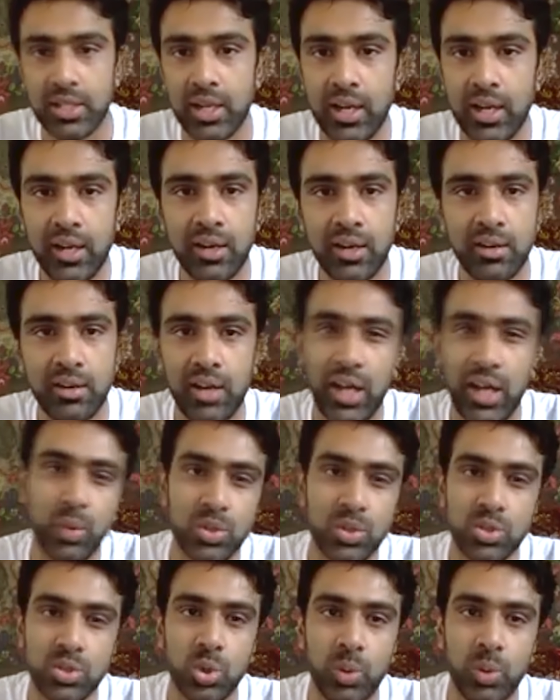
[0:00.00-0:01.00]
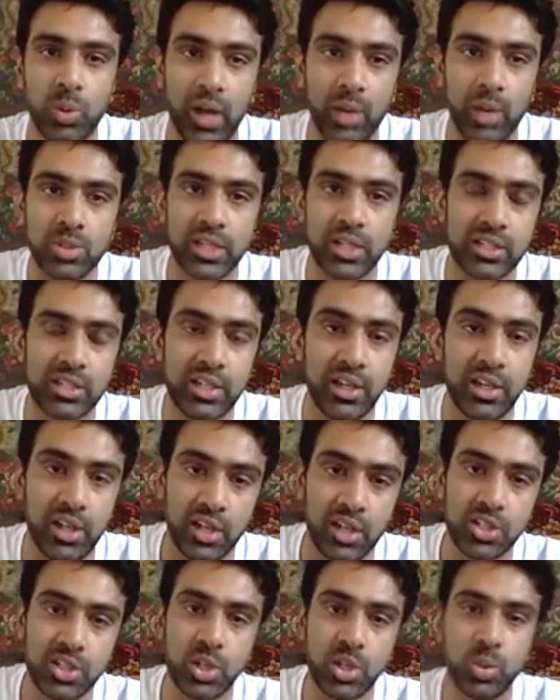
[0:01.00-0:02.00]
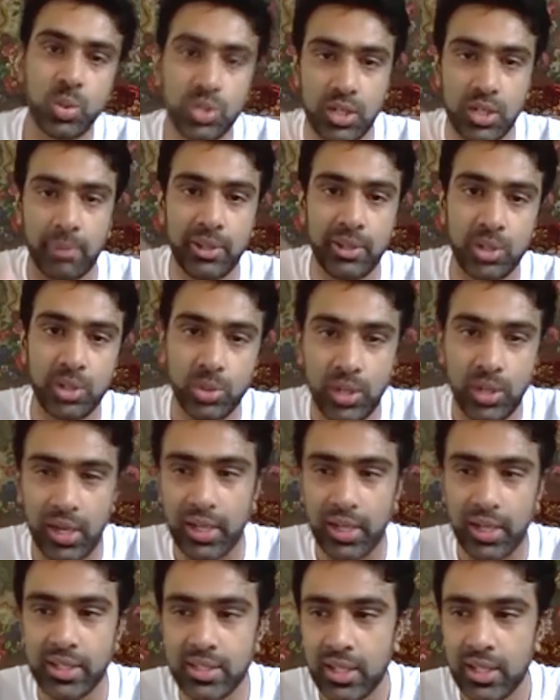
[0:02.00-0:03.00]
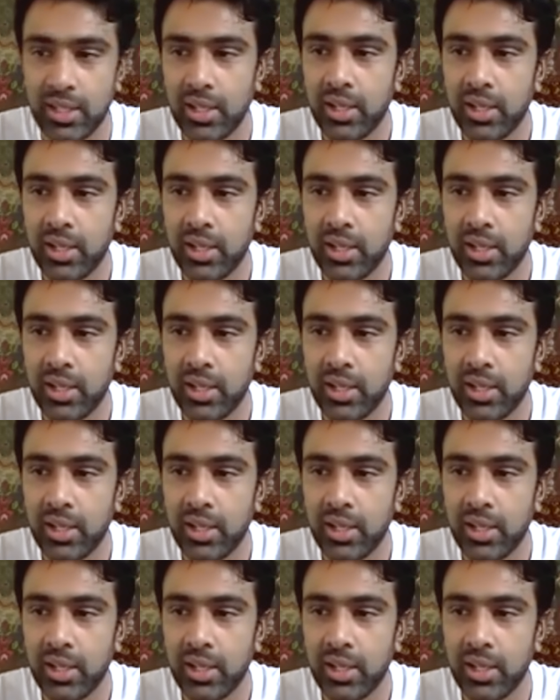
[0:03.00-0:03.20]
And I was no one. I was actually a youngster who was coming through the ranks.